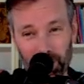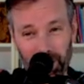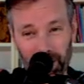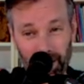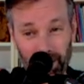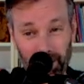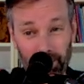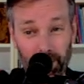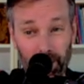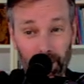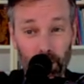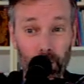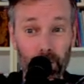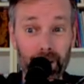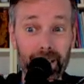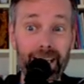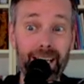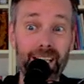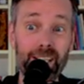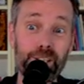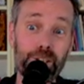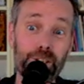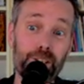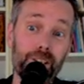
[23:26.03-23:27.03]
like a
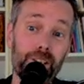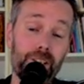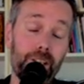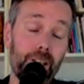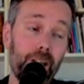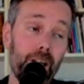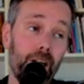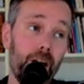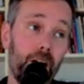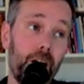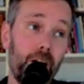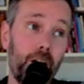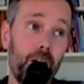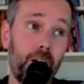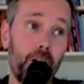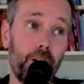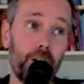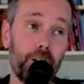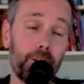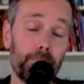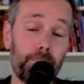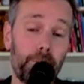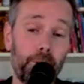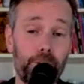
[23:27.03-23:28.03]
variation
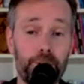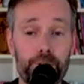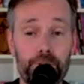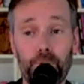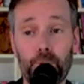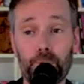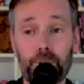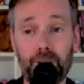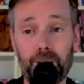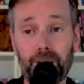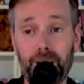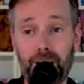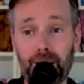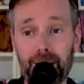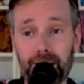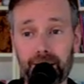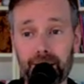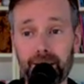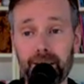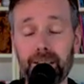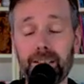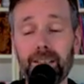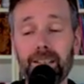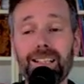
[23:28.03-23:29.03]
on
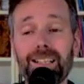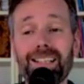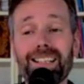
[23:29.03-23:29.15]
Parsvottanasana.